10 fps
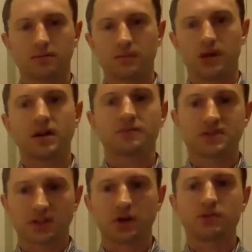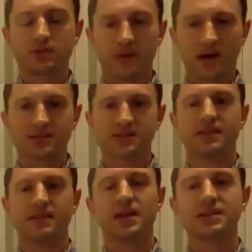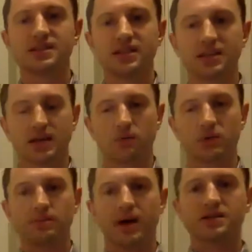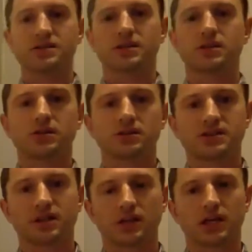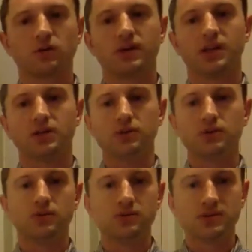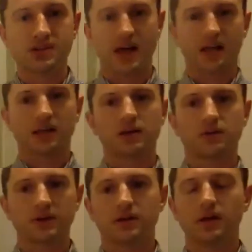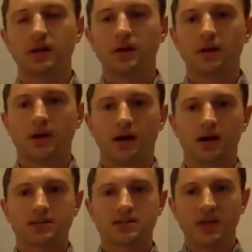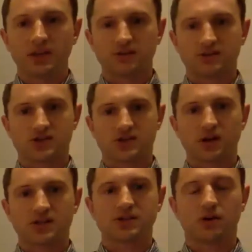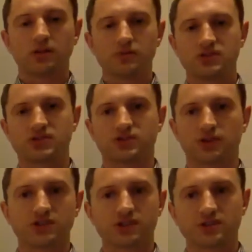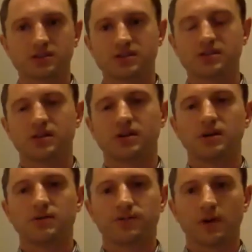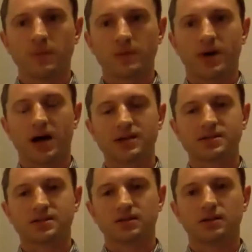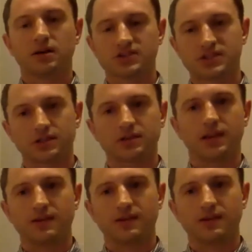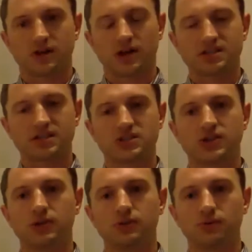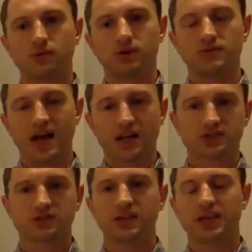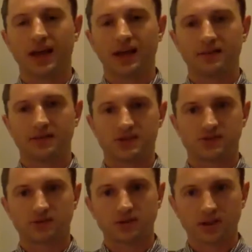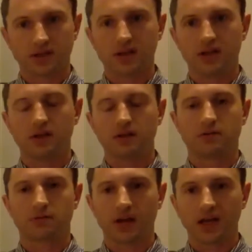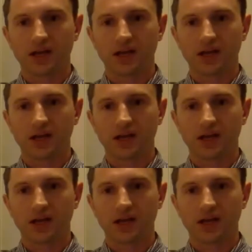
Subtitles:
enough to coat the pasta. And the nice thing is that when the pasta cooks in the liquid and you use that liquid to make your sauce, all those starches from the pasta are still in the sauce, and so you naturally get this really great